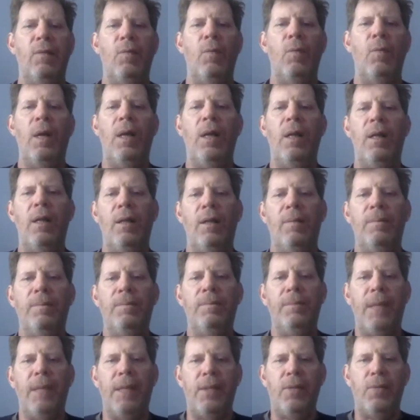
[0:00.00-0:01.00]
Well,
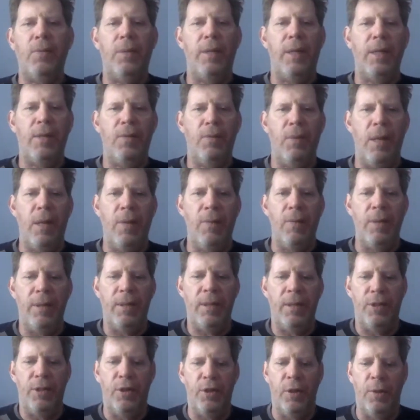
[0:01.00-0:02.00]
that's what that's why I went
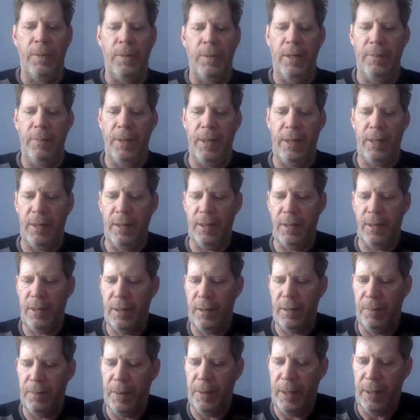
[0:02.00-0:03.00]
to Germany, because
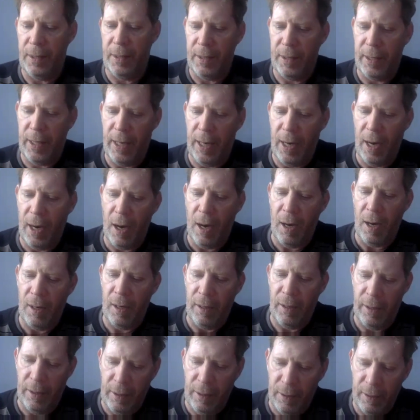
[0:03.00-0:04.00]
because they are
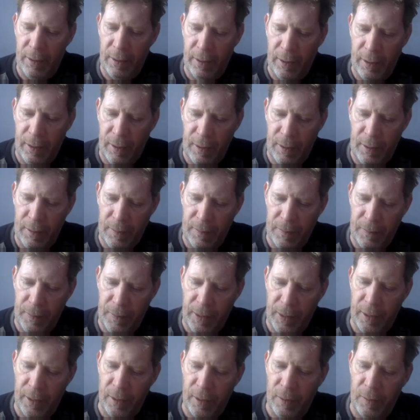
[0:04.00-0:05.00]
they're they're
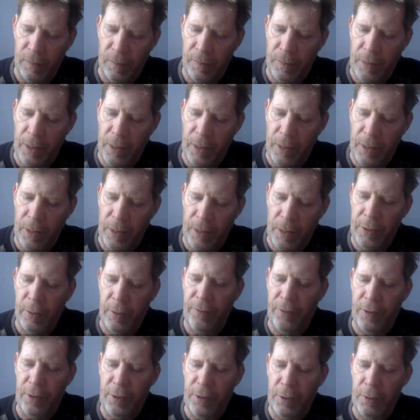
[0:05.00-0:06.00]
you know, and
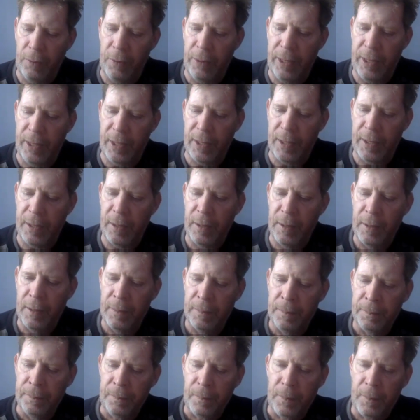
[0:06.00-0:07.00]
they're doing it for two reasons.
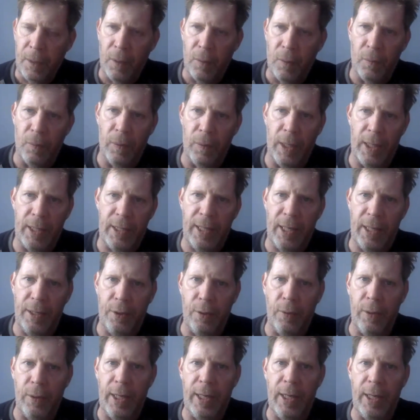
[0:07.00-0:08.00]
When I say
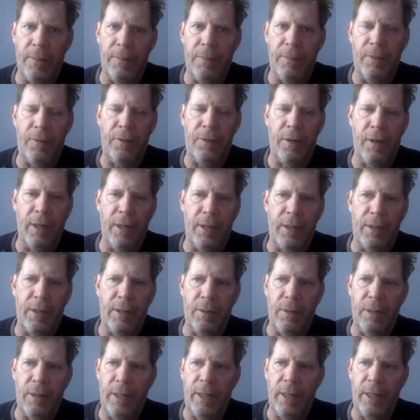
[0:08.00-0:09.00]
doing it, I'm referring to
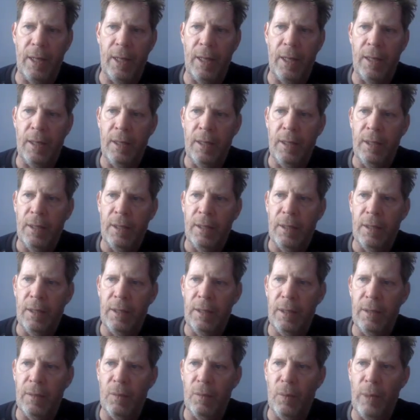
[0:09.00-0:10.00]
the uh,
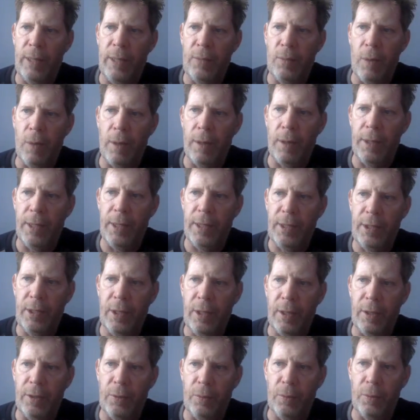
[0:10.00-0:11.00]
the wastewater
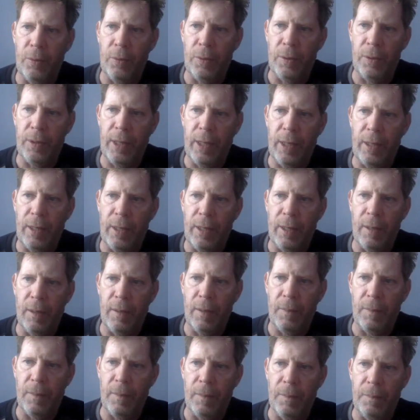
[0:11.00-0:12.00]
discharge rules that are going to
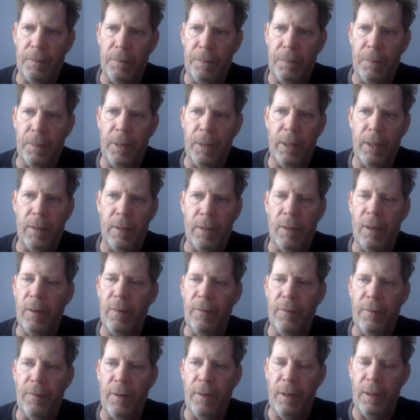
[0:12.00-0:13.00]
you know
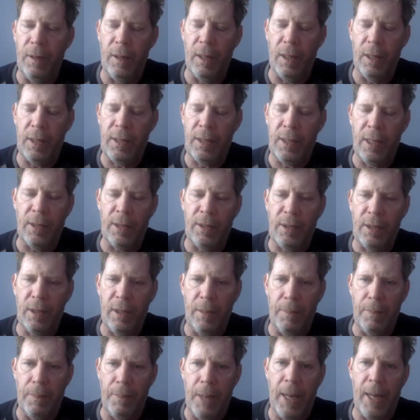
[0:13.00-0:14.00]

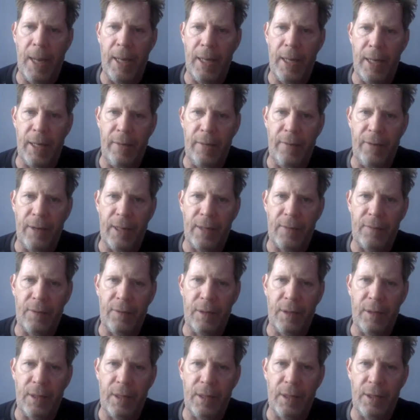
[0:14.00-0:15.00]
essentially ban any
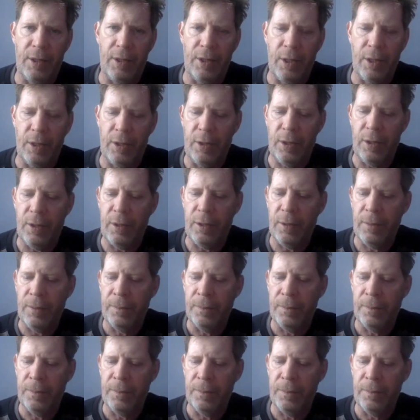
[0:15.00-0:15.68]
phosphorus discharges